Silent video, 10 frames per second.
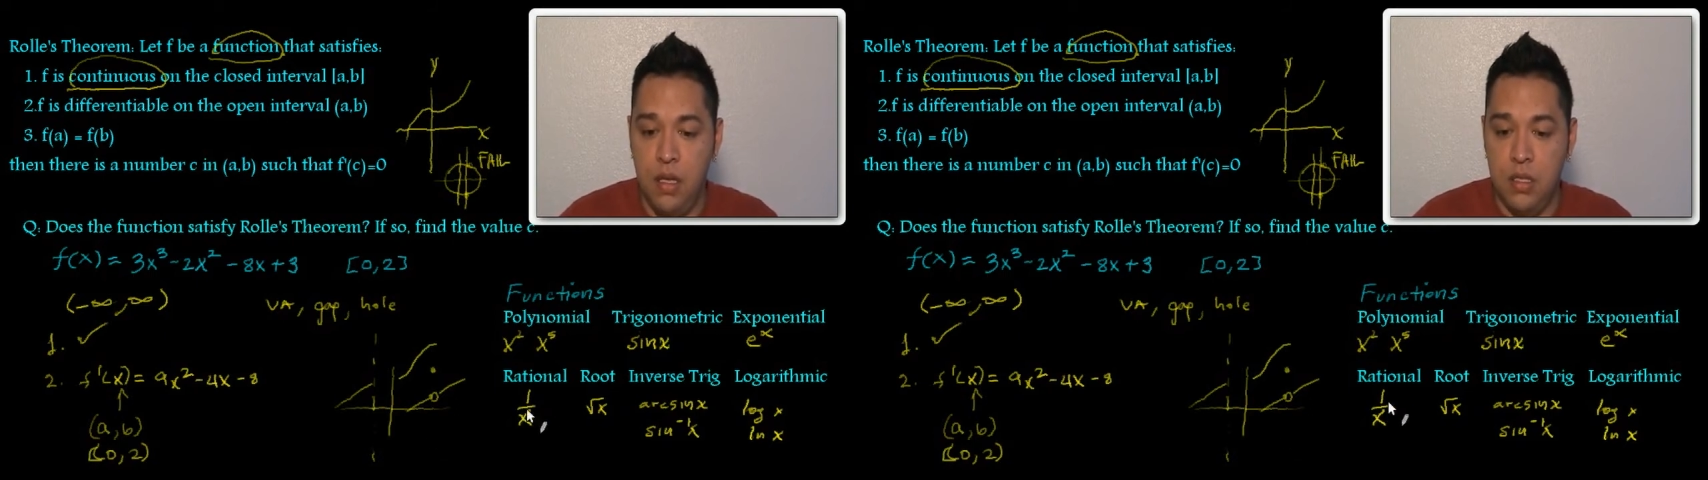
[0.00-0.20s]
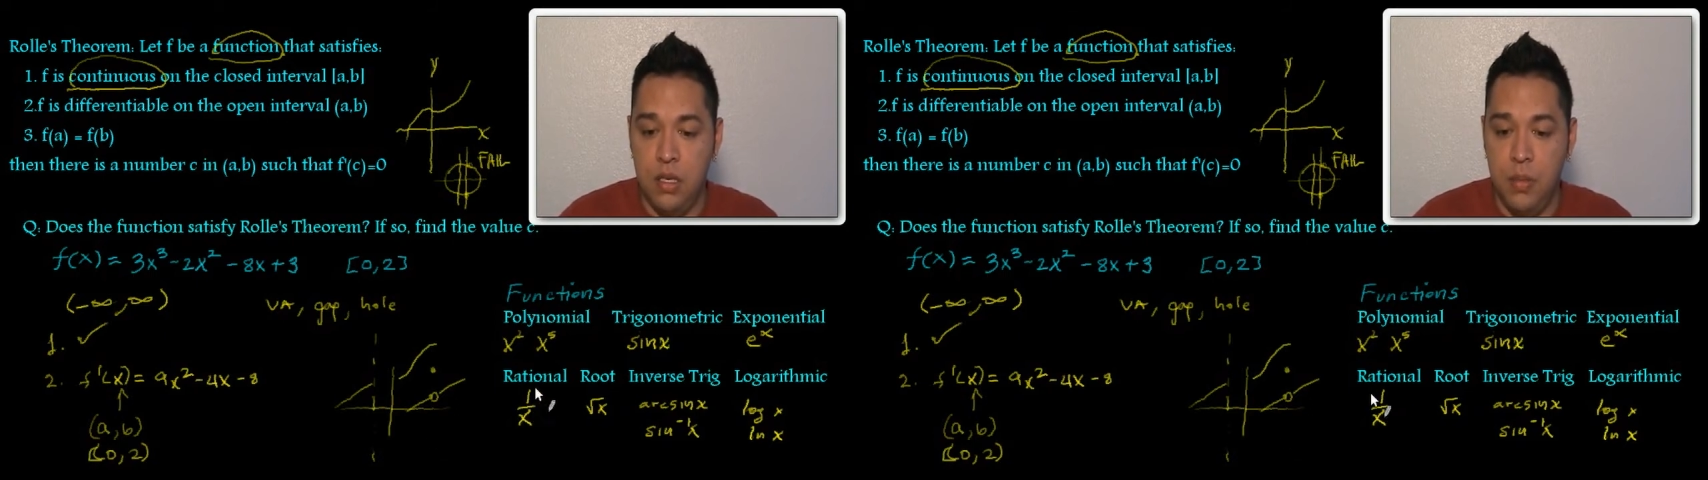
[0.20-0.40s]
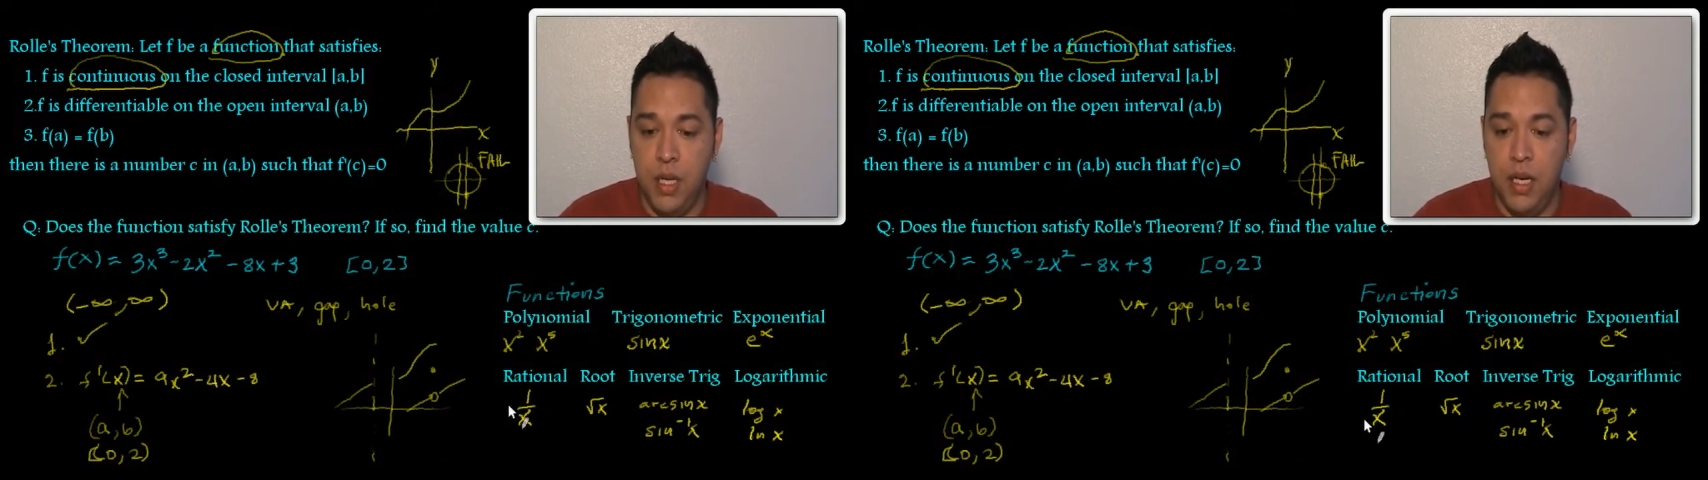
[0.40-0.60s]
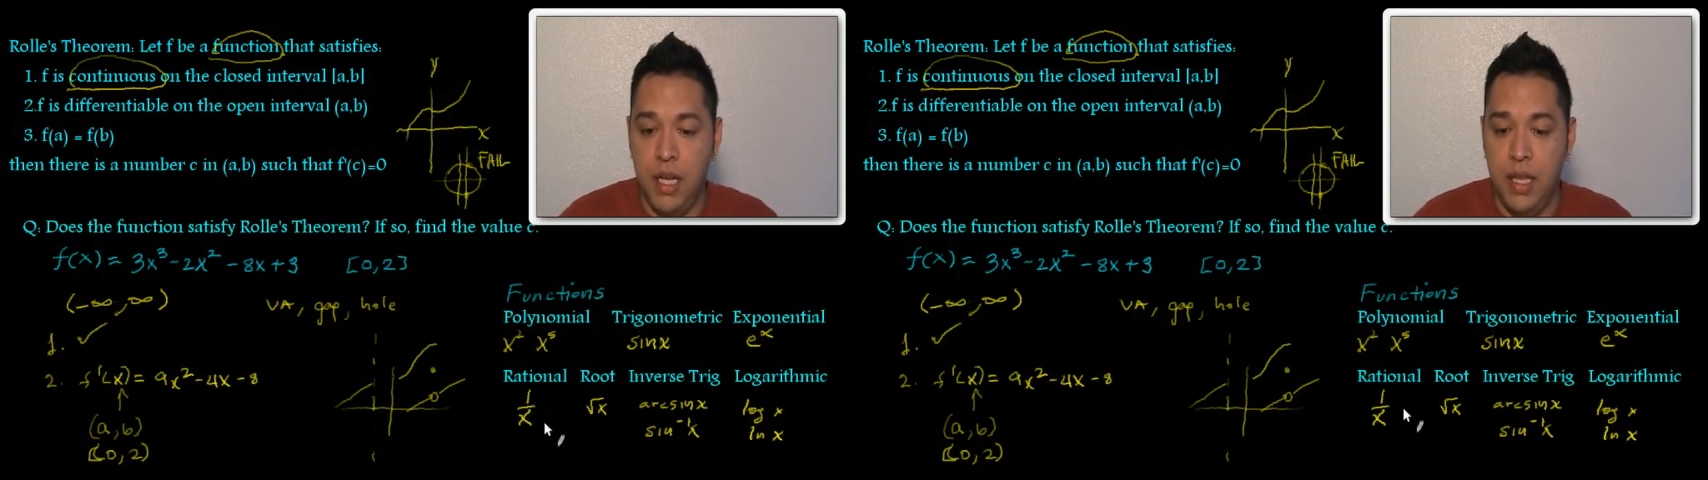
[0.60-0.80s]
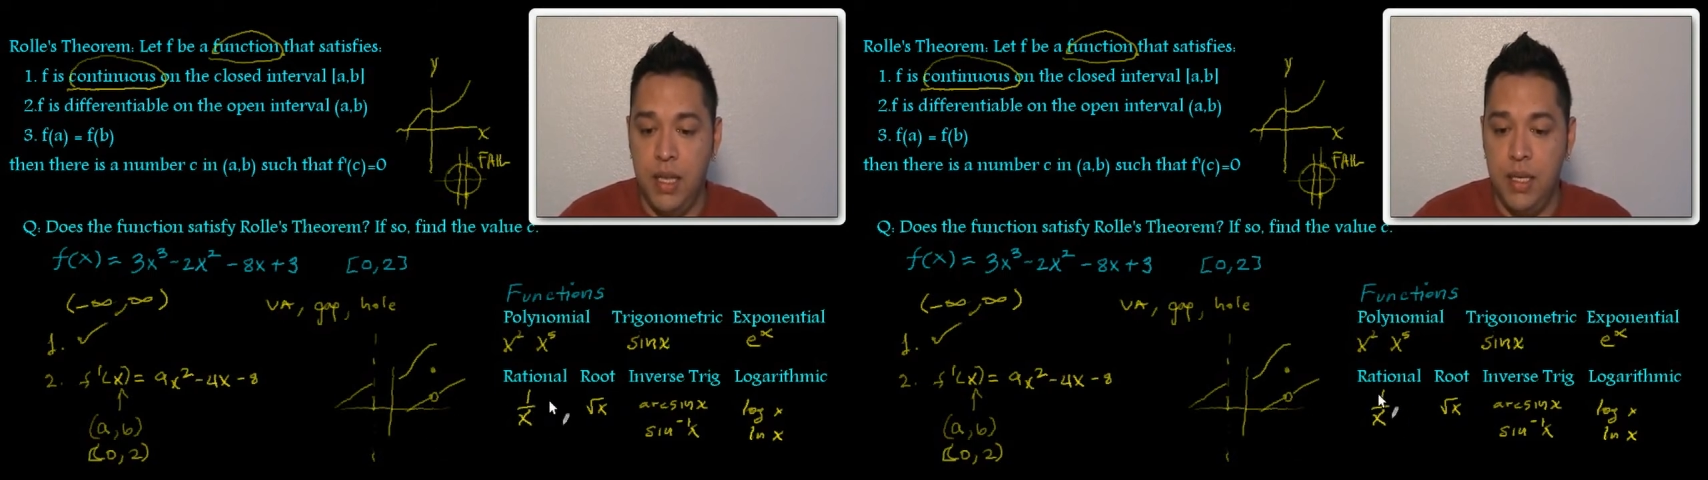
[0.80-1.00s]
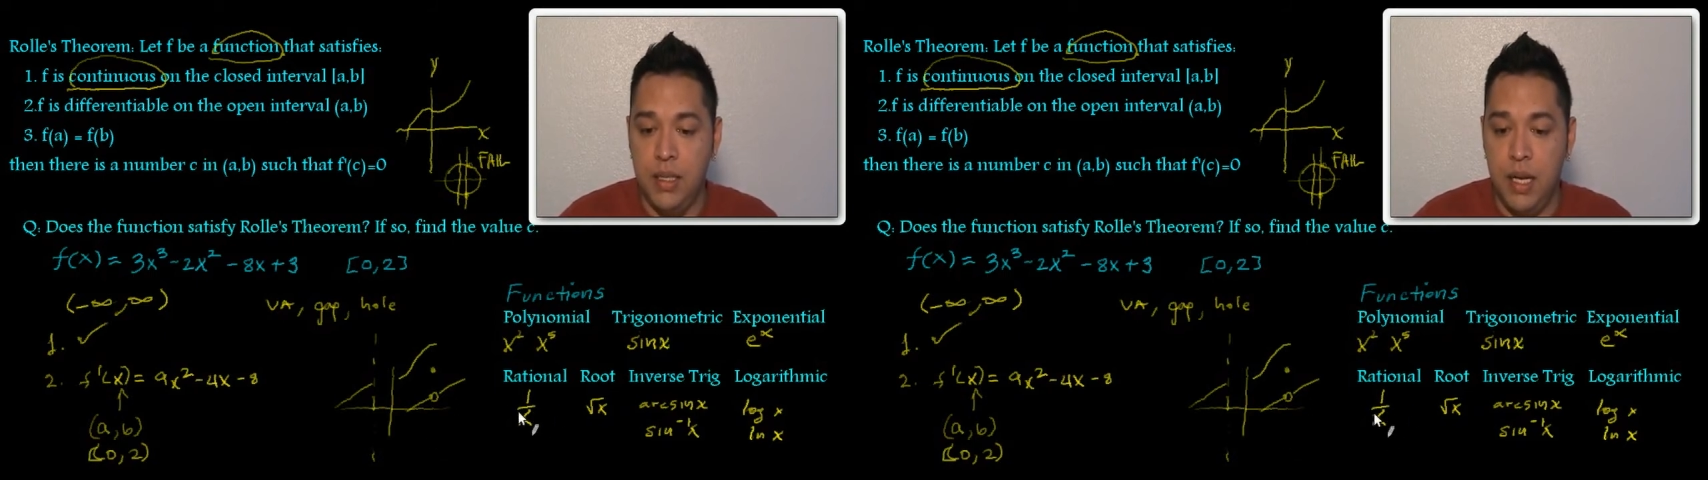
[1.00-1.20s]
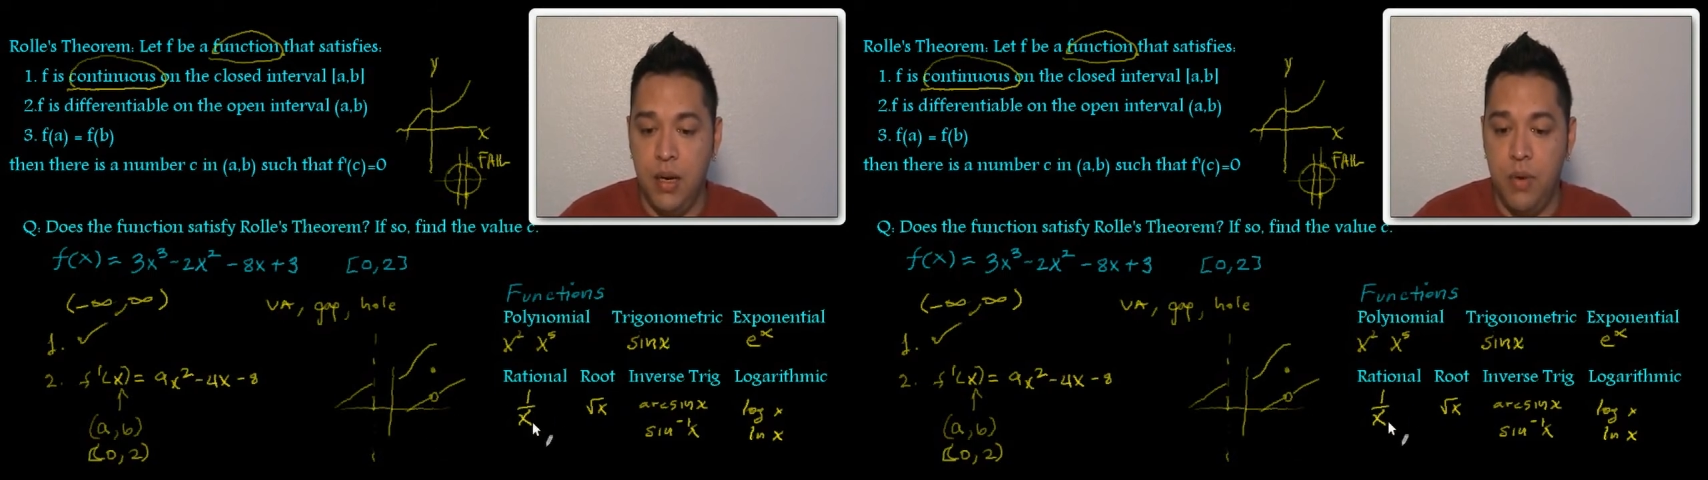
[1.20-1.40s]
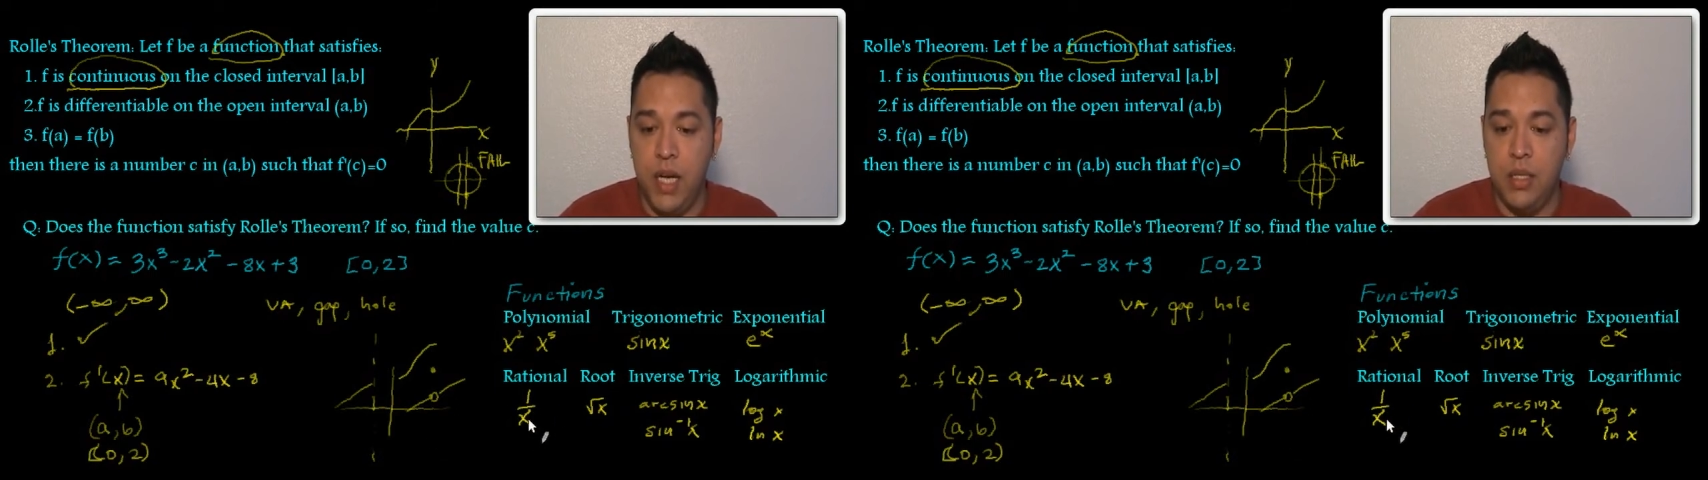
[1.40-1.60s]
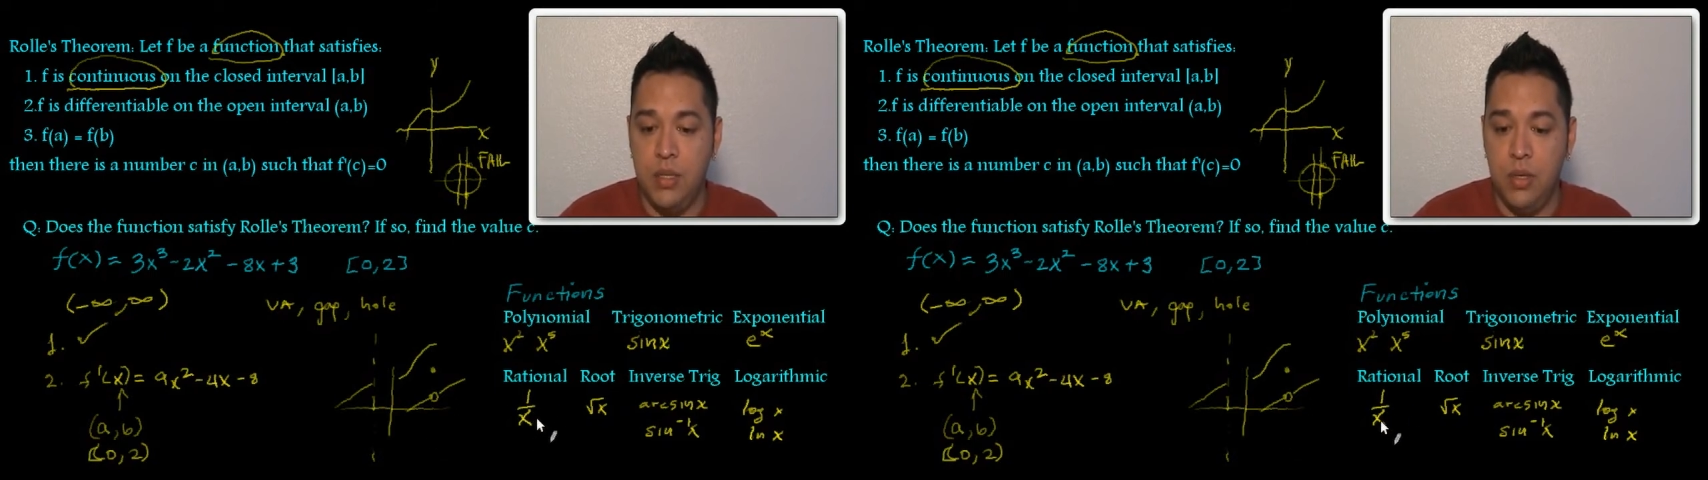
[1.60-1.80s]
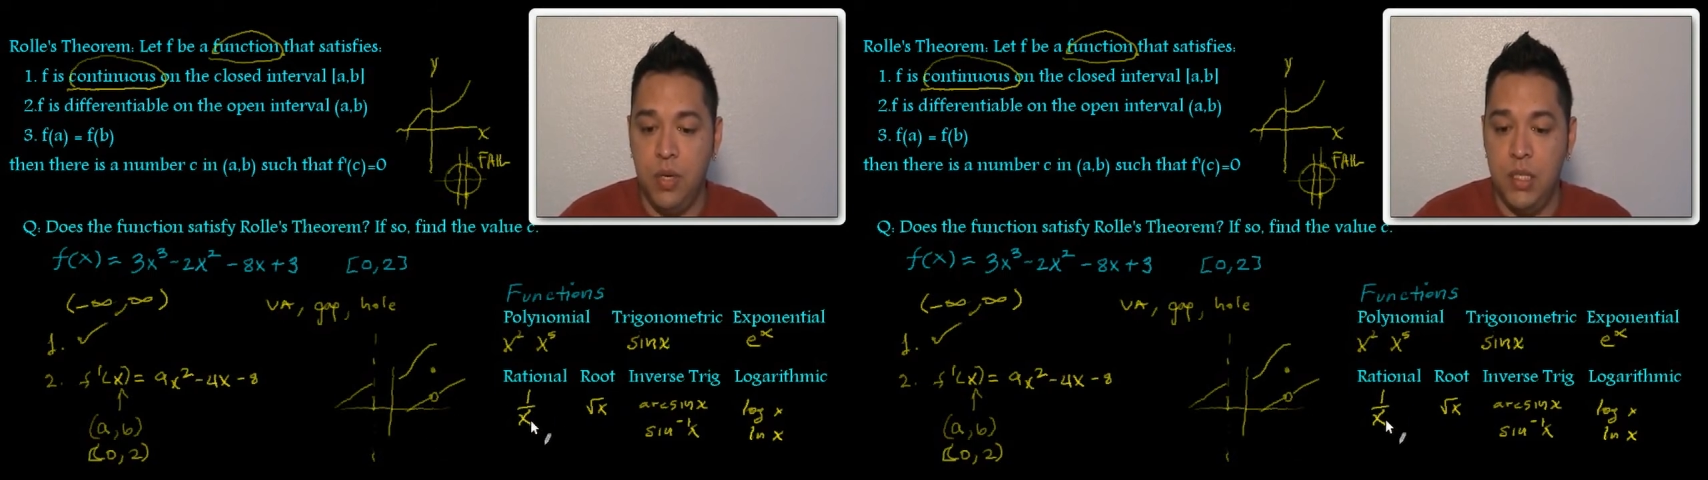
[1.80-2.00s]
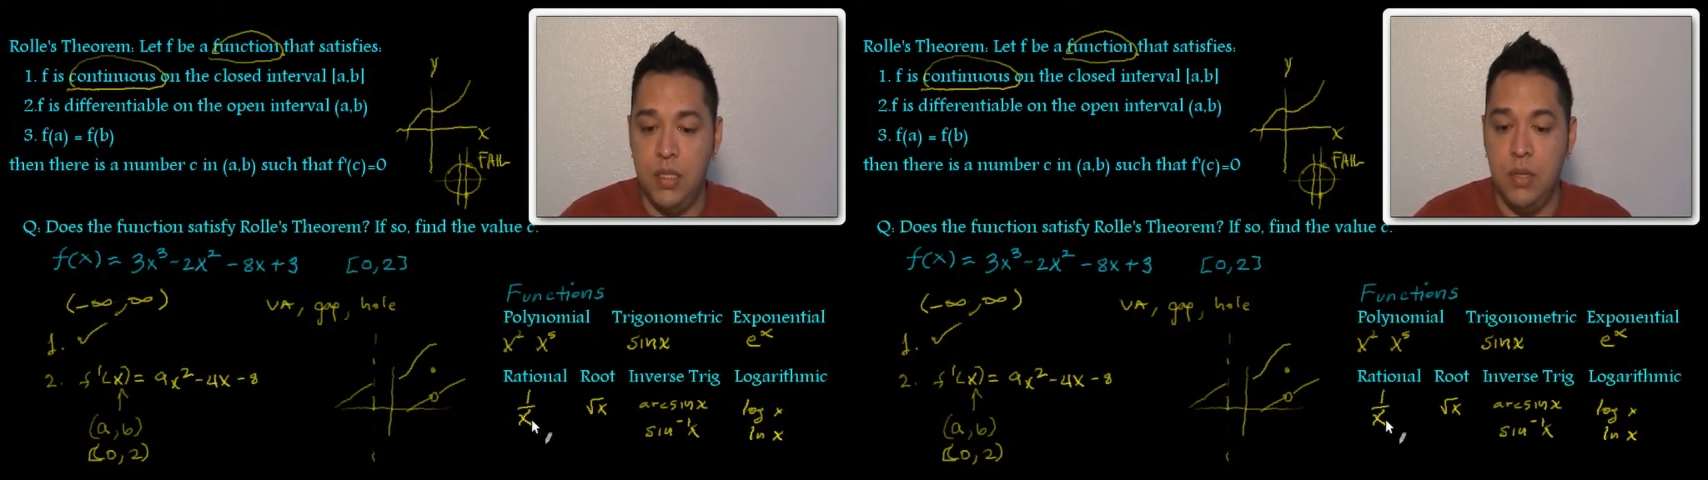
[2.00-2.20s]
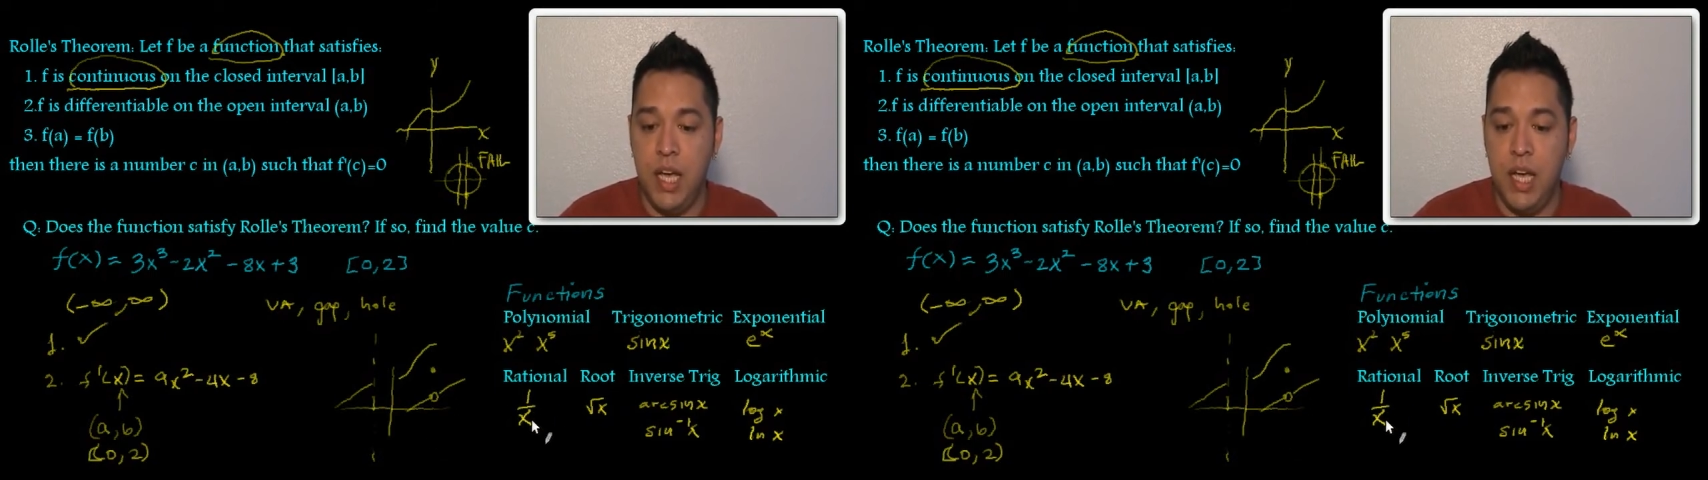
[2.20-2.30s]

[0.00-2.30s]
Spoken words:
something like this, like a rational equation.